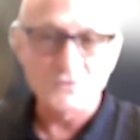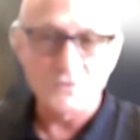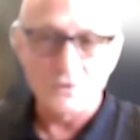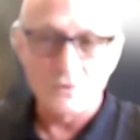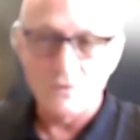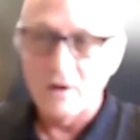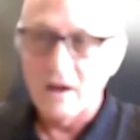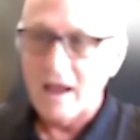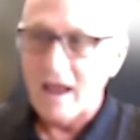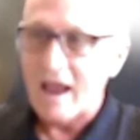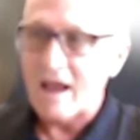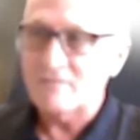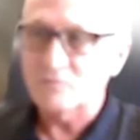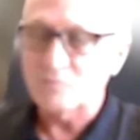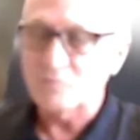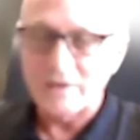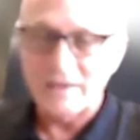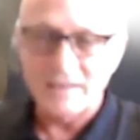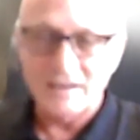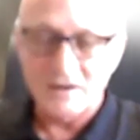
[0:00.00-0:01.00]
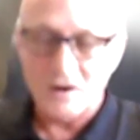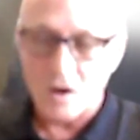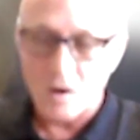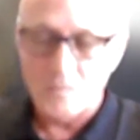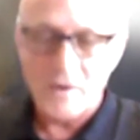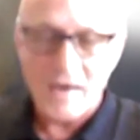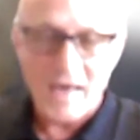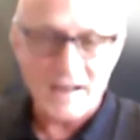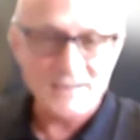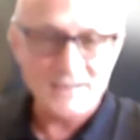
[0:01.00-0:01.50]
So as we get it
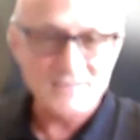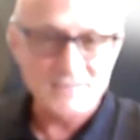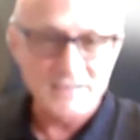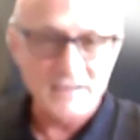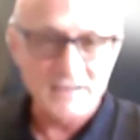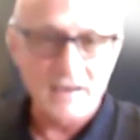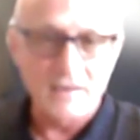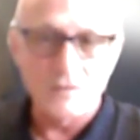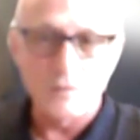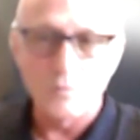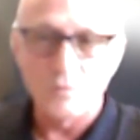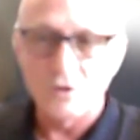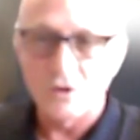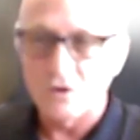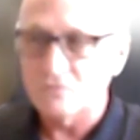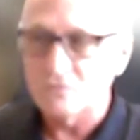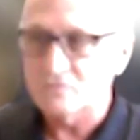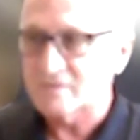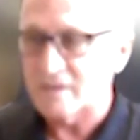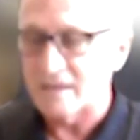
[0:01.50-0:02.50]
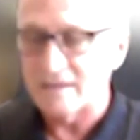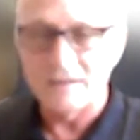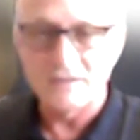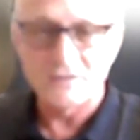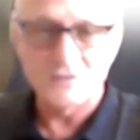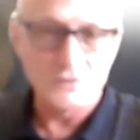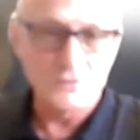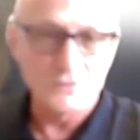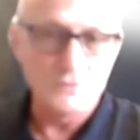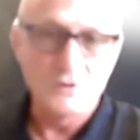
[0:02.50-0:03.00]
all packaged together, we'll go send it
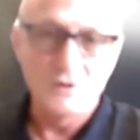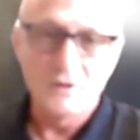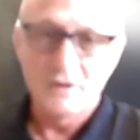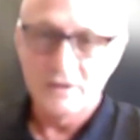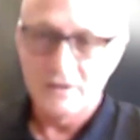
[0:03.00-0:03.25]
to,